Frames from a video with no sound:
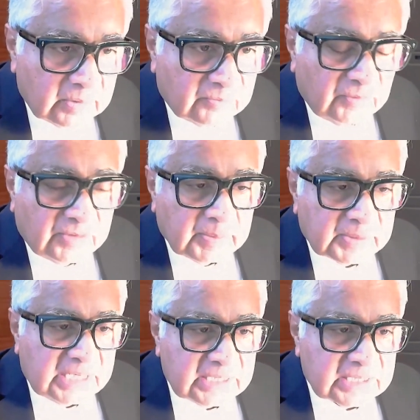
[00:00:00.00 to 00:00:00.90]
with
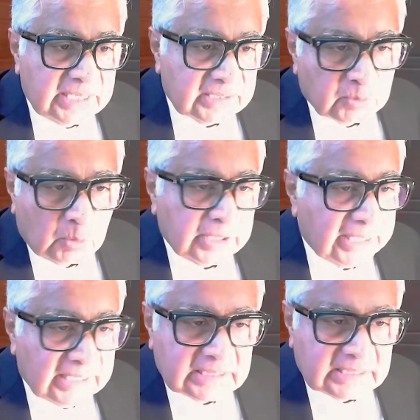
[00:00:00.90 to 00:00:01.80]
50% states
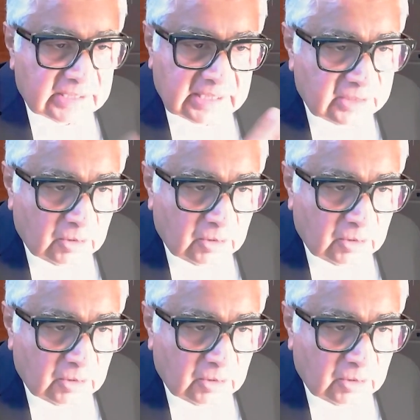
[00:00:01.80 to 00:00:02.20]
voting, etc.